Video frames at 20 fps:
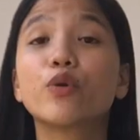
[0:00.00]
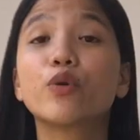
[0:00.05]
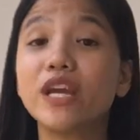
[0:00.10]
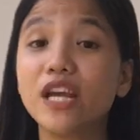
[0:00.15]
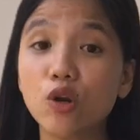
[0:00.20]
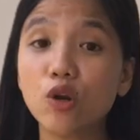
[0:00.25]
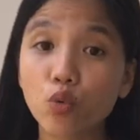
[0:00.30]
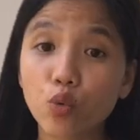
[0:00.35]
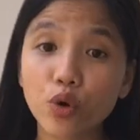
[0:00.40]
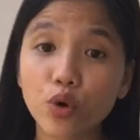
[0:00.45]

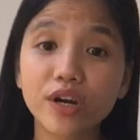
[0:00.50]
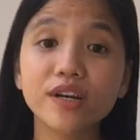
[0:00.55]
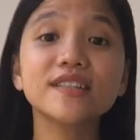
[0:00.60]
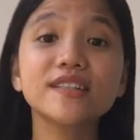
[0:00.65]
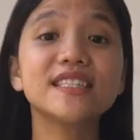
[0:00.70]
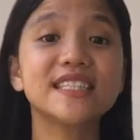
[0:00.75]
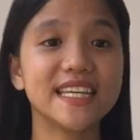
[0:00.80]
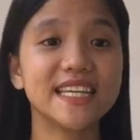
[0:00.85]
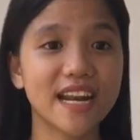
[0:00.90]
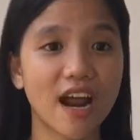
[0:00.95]

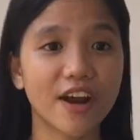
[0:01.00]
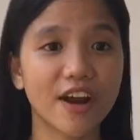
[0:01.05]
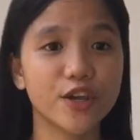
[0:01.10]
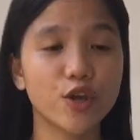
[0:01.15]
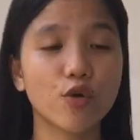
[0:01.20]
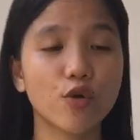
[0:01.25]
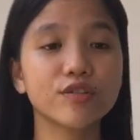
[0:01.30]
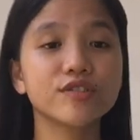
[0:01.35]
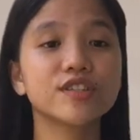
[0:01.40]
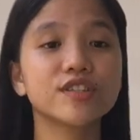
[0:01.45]
real-world
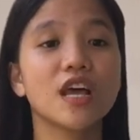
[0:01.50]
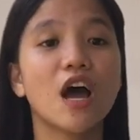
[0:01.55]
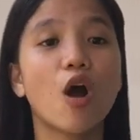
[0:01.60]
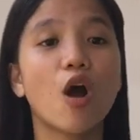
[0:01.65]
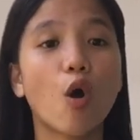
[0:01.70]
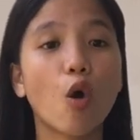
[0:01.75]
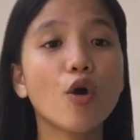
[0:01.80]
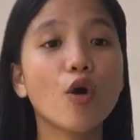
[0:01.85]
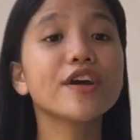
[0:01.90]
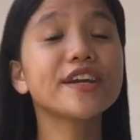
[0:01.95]
scenarios
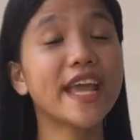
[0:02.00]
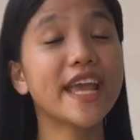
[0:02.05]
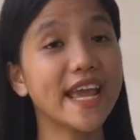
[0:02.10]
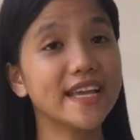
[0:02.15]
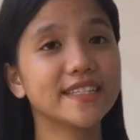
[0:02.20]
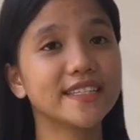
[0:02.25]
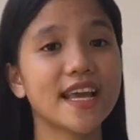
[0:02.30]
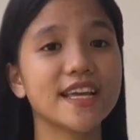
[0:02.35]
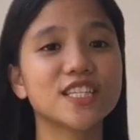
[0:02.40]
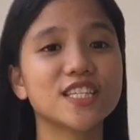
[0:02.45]
or
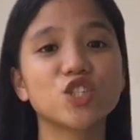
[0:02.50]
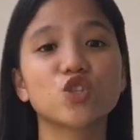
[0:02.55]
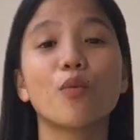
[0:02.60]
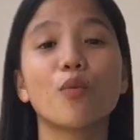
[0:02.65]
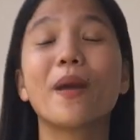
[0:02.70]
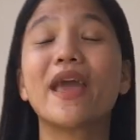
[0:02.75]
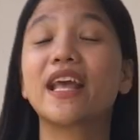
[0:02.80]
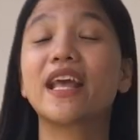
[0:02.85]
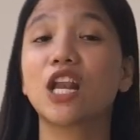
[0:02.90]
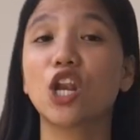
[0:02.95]
cases to
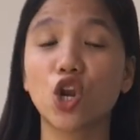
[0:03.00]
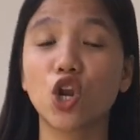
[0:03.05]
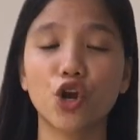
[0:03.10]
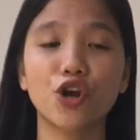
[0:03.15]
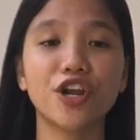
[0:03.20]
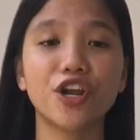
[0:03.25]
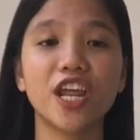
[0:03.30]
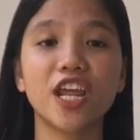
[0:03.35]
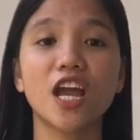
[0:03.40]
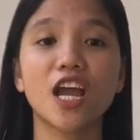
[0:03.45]
make
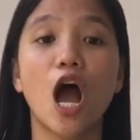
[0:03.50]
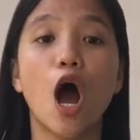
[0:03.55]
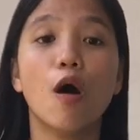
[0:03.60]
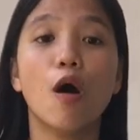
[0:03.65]
learning